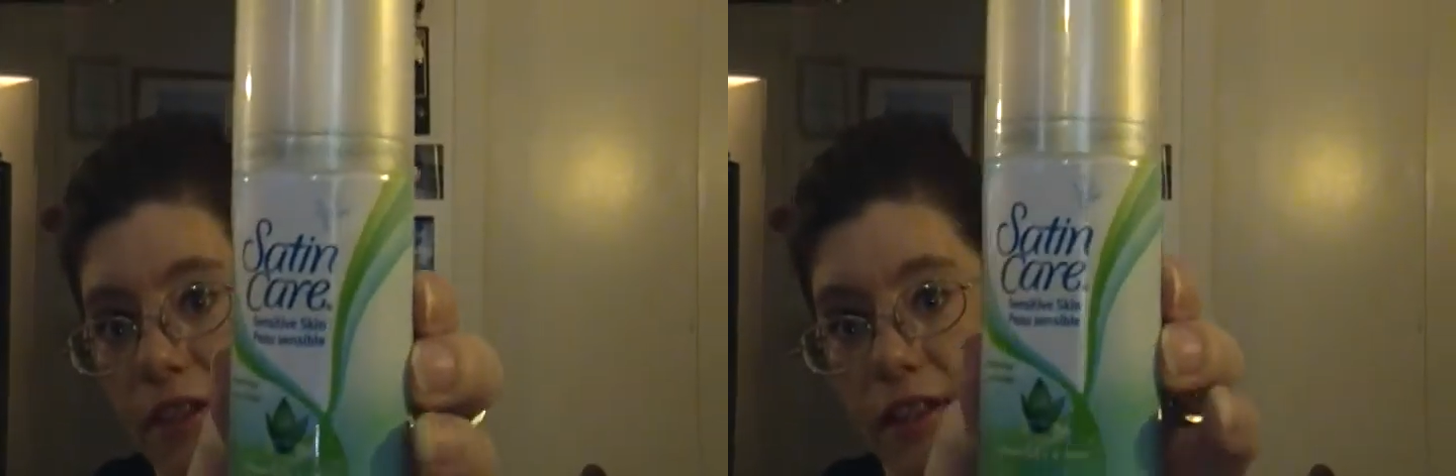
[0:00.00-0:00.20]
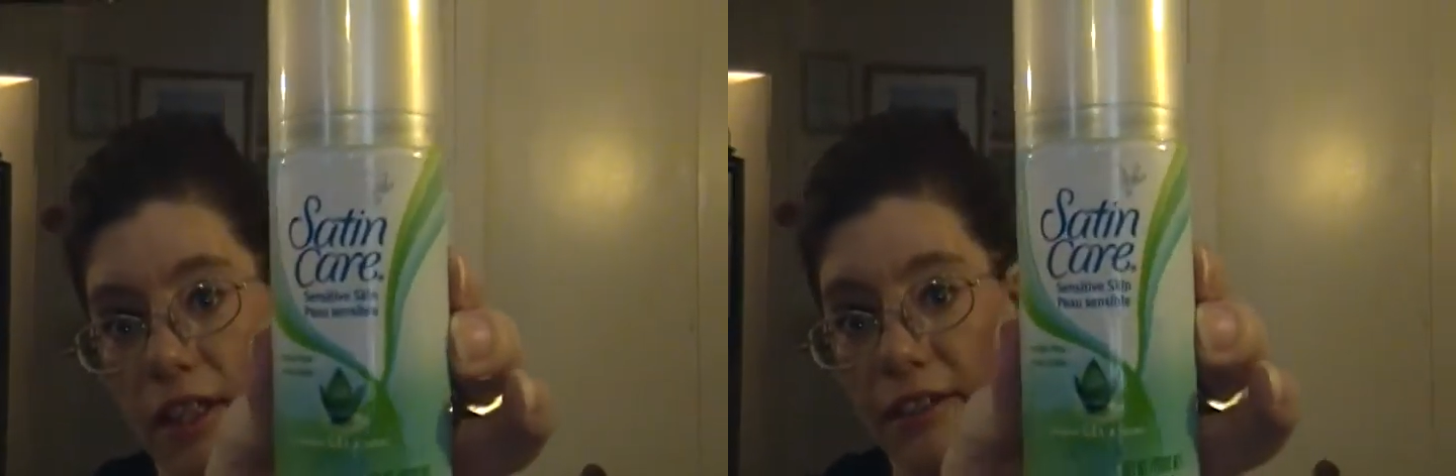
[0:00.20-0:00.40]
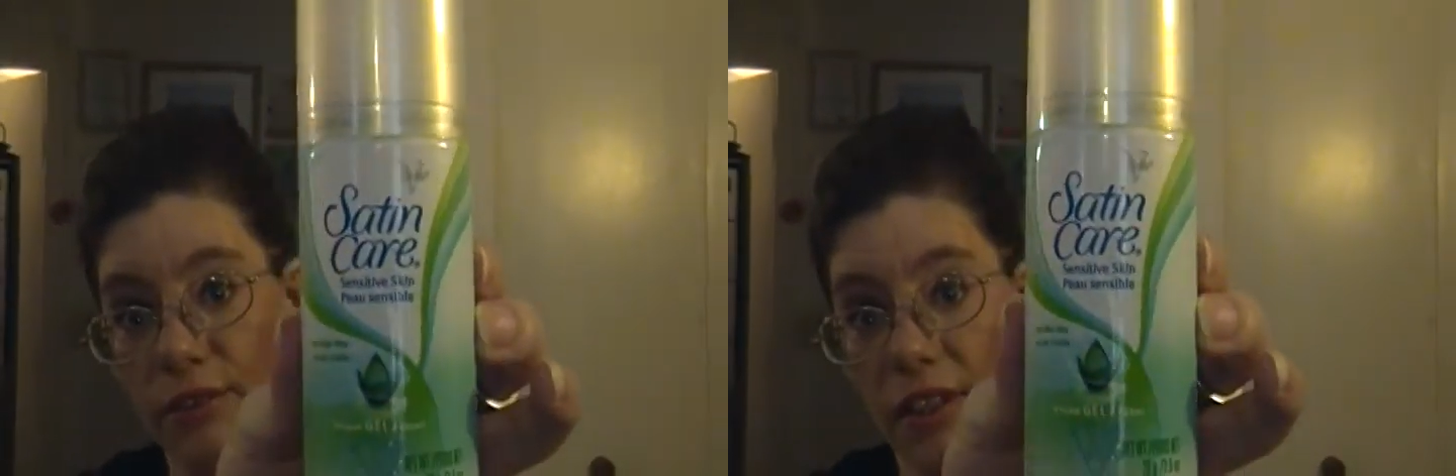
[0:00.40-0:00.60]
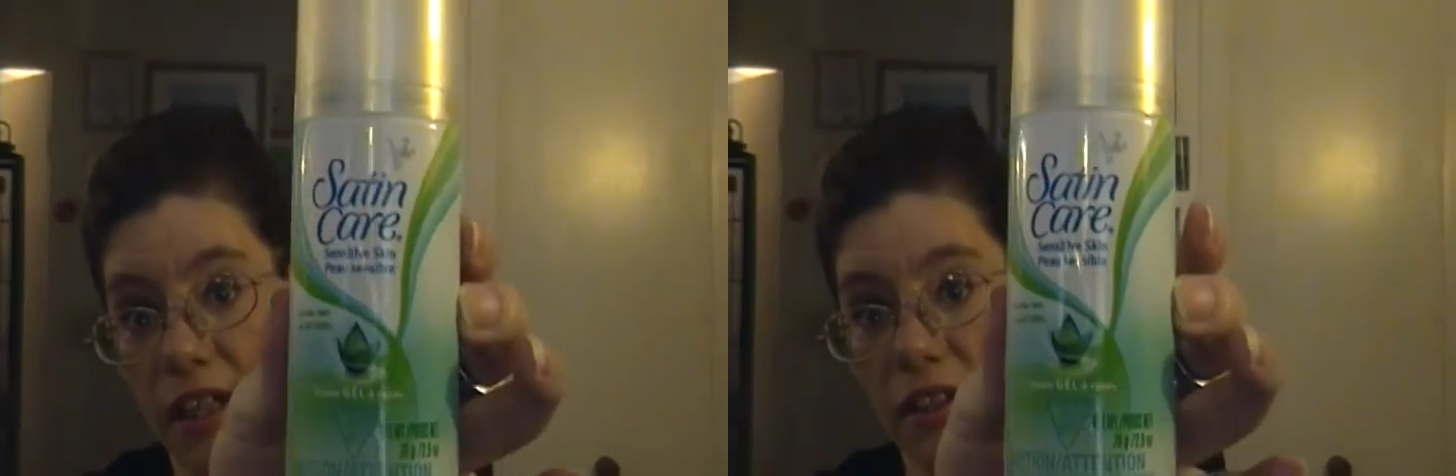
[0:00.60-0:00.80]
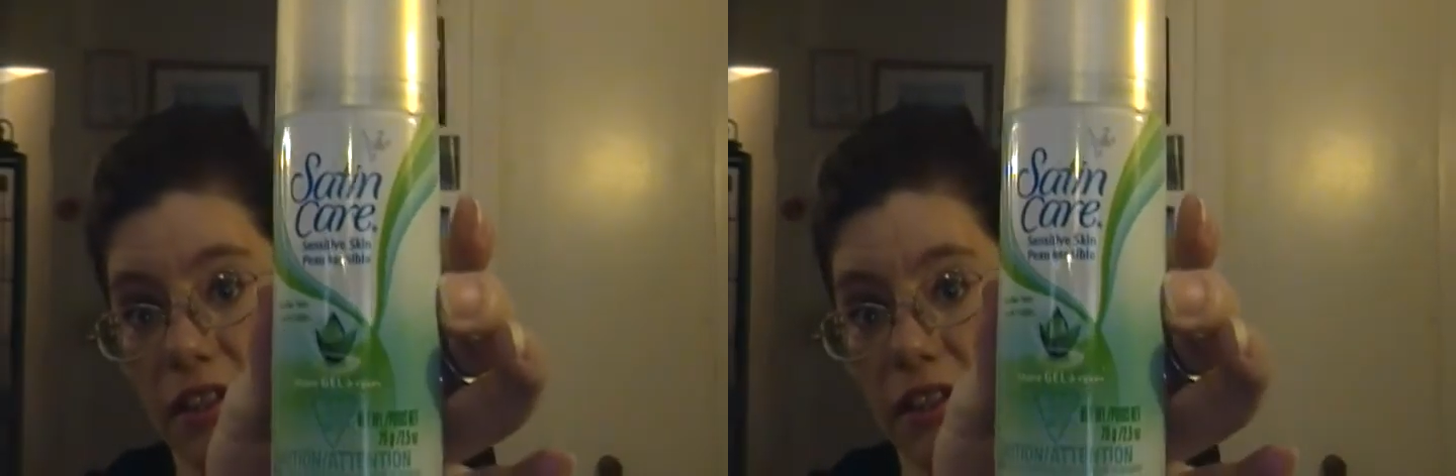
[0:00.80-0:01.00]
and I do
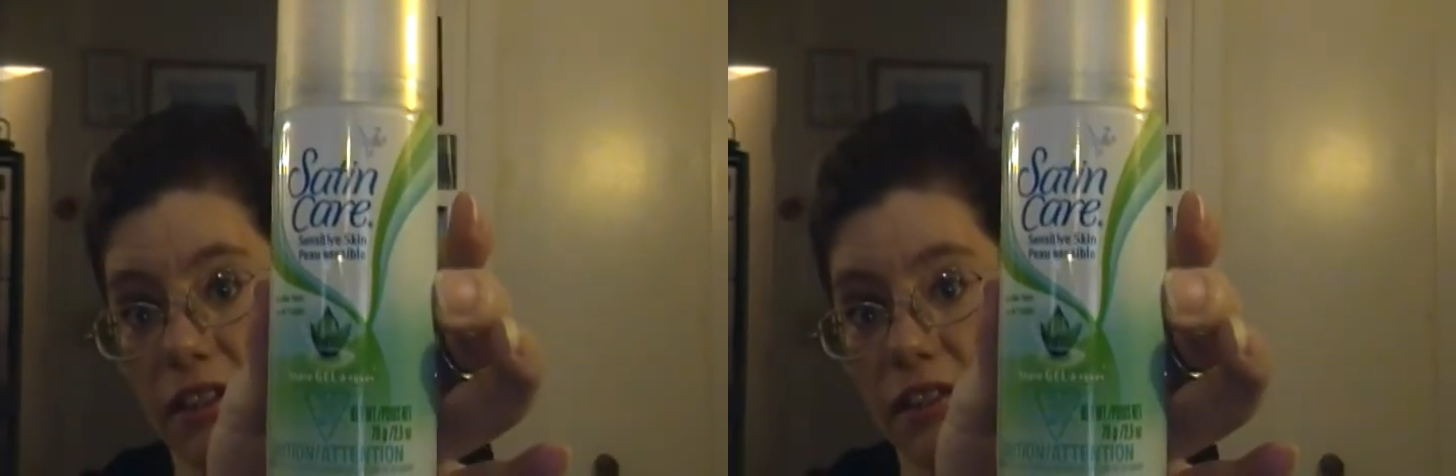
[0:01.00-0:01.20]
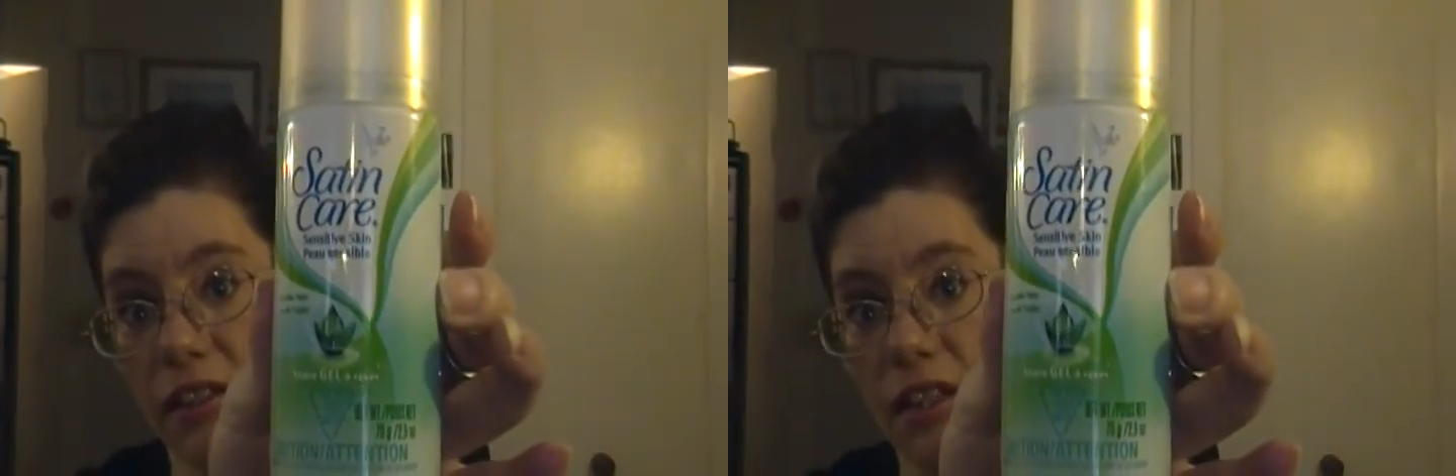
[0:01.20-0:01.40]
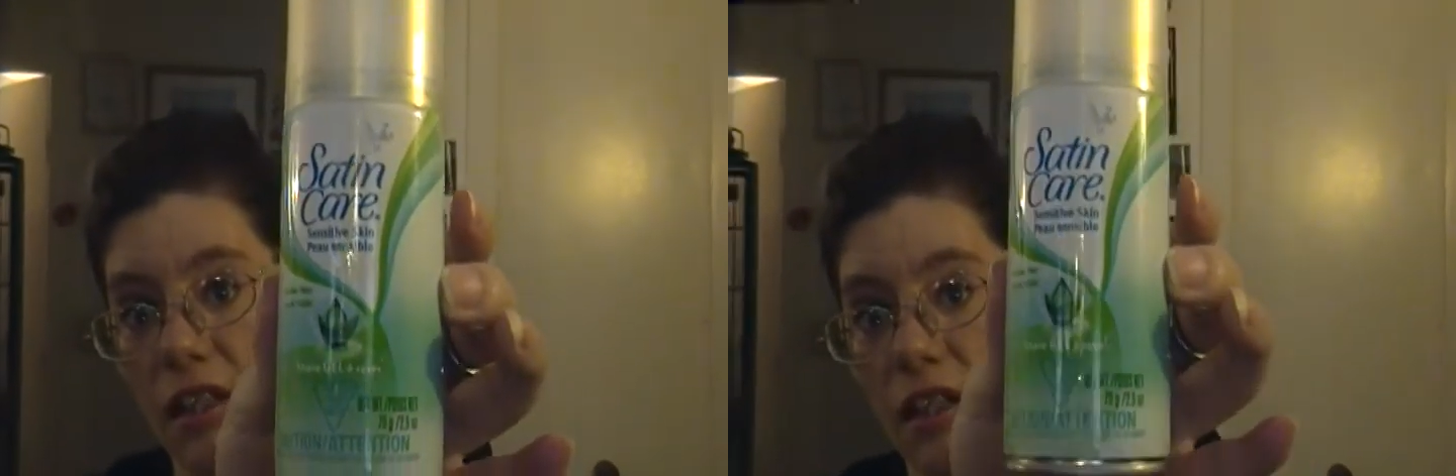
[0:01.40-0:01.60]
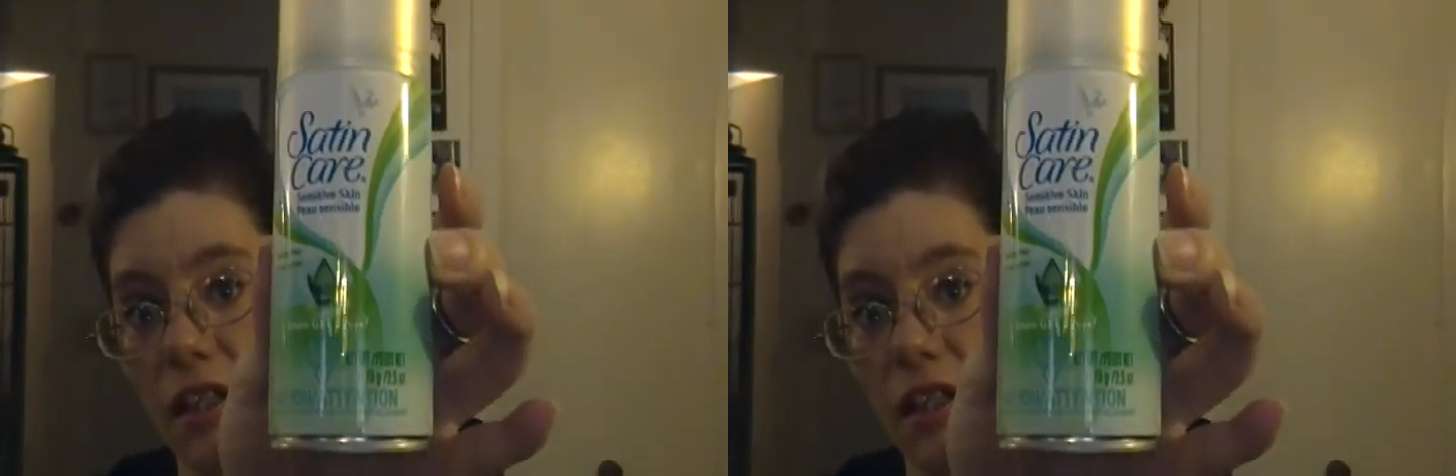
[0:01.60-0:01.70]
not like this.